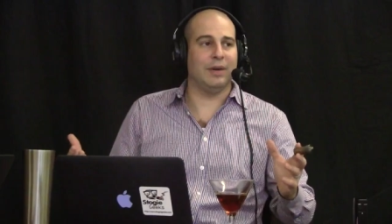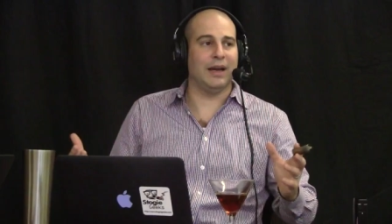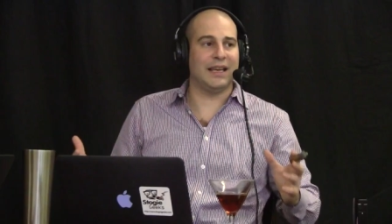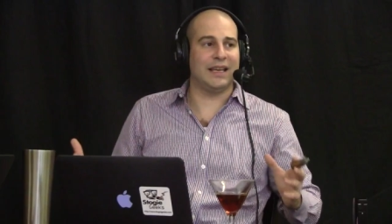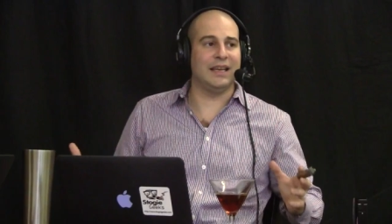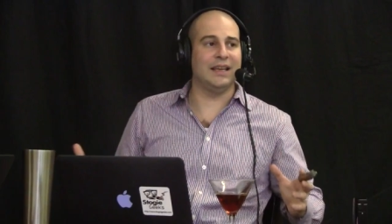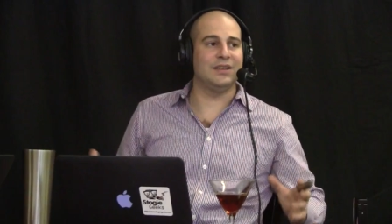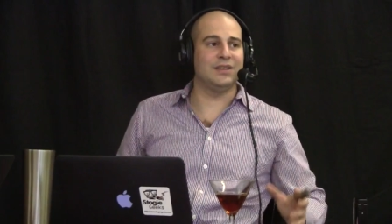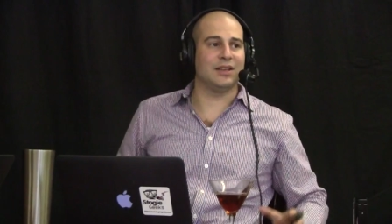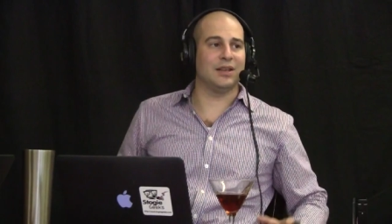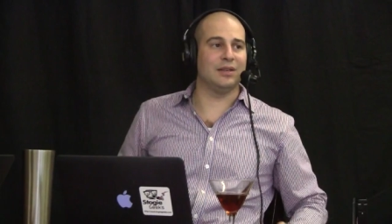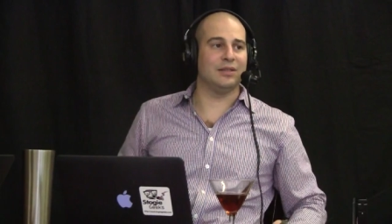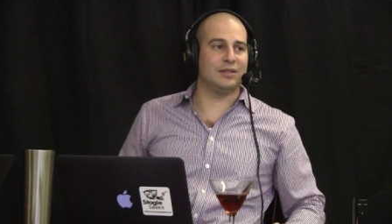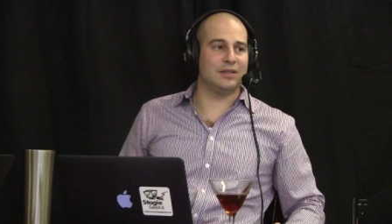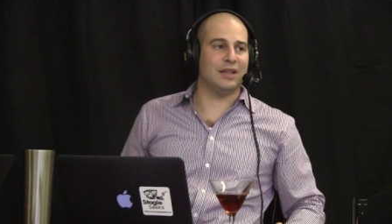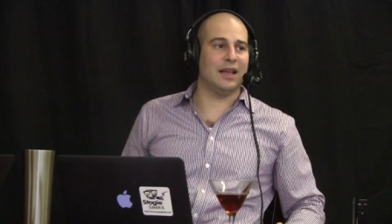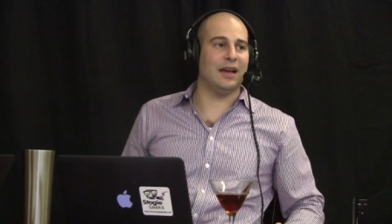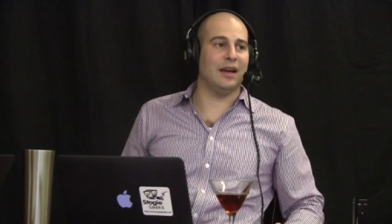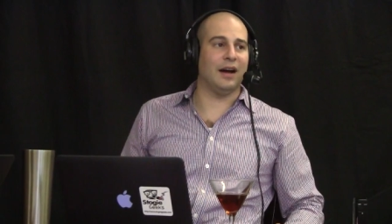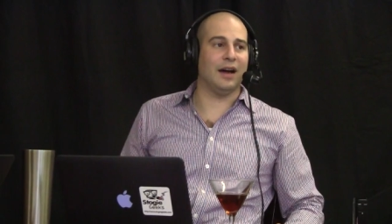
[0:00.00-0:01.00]
kids can
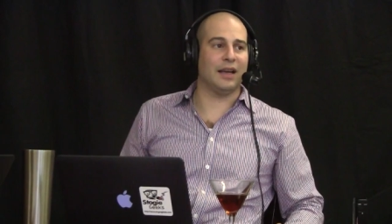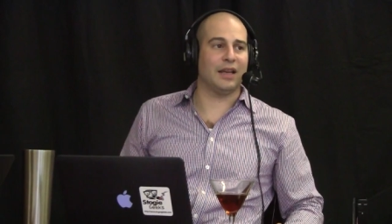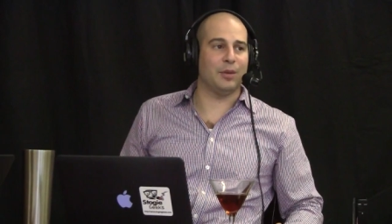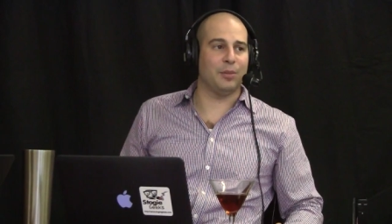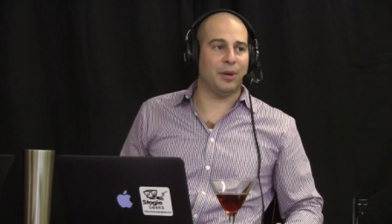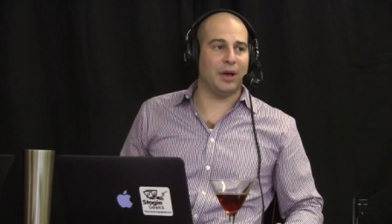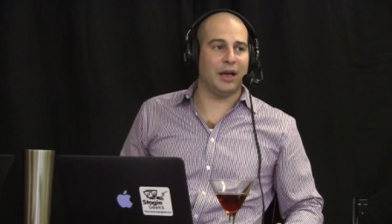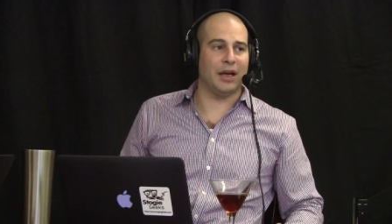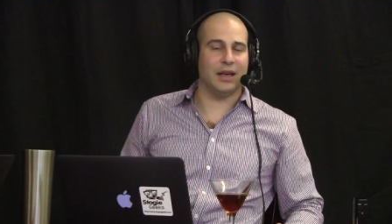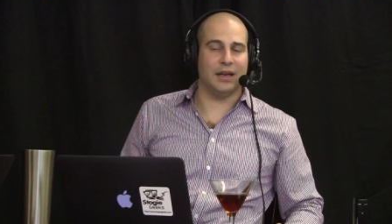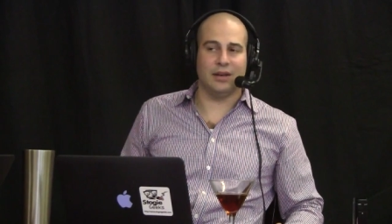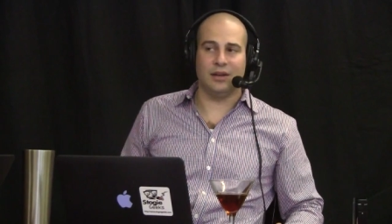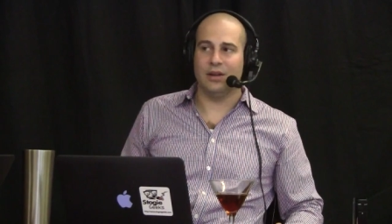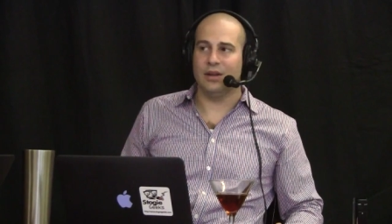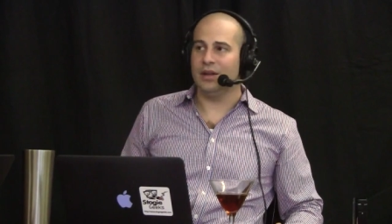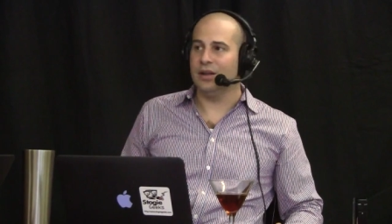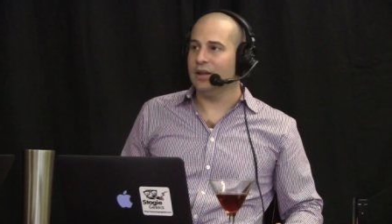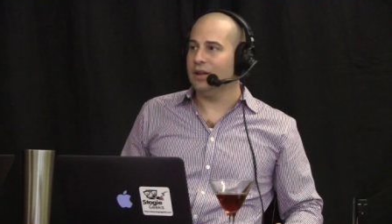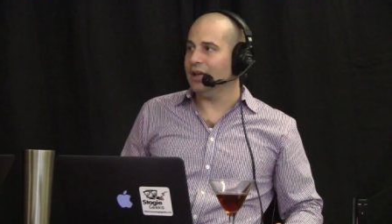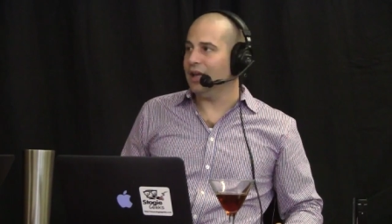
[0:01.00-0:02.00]
stay occupied.
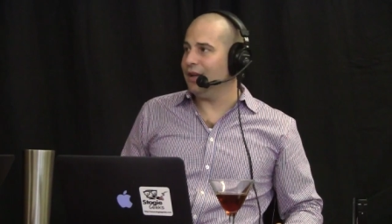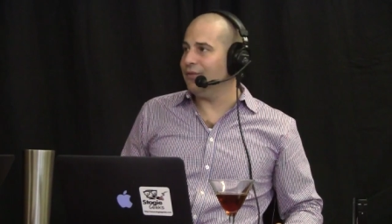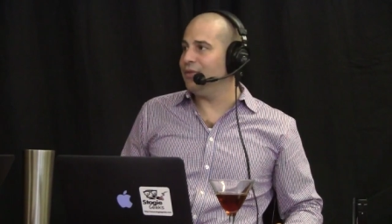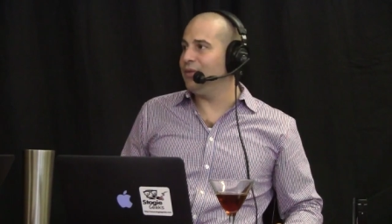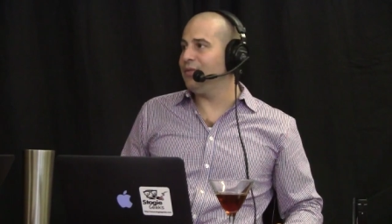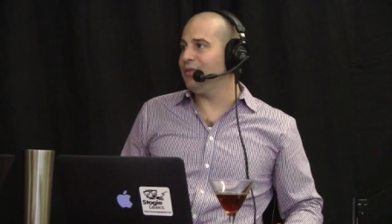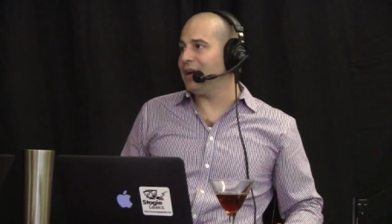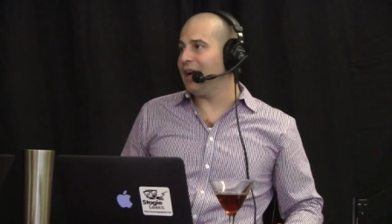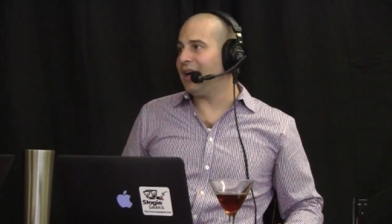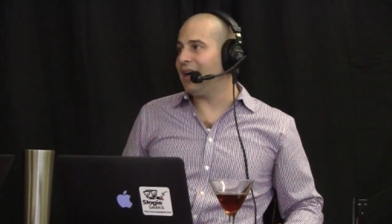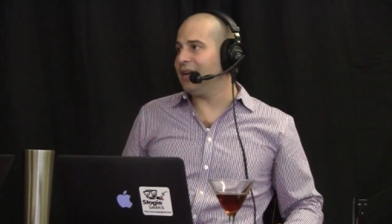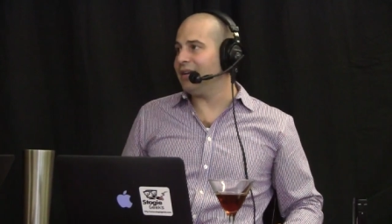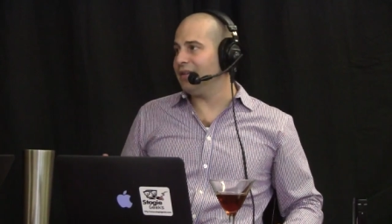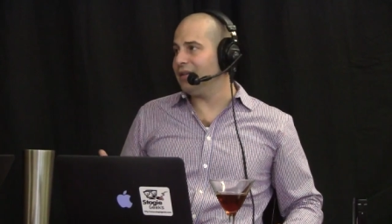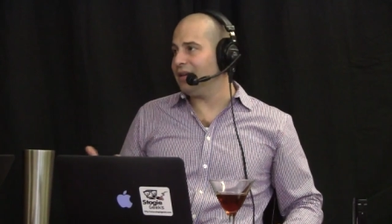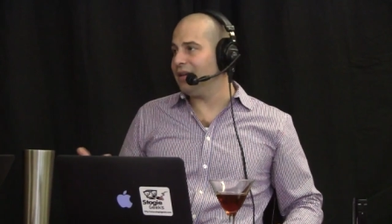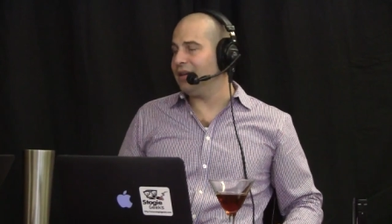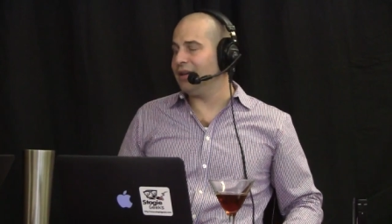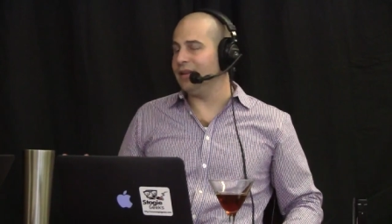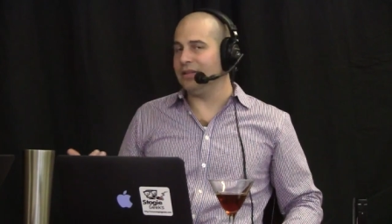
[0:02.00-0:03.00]
If you've got
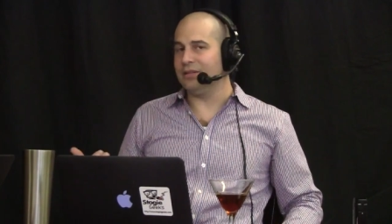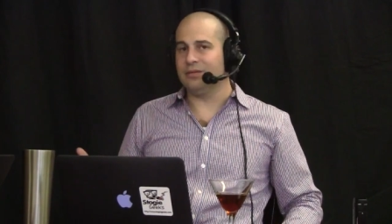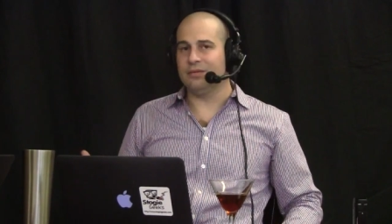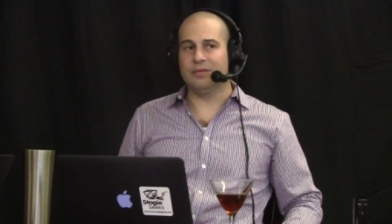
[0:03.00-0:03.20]
a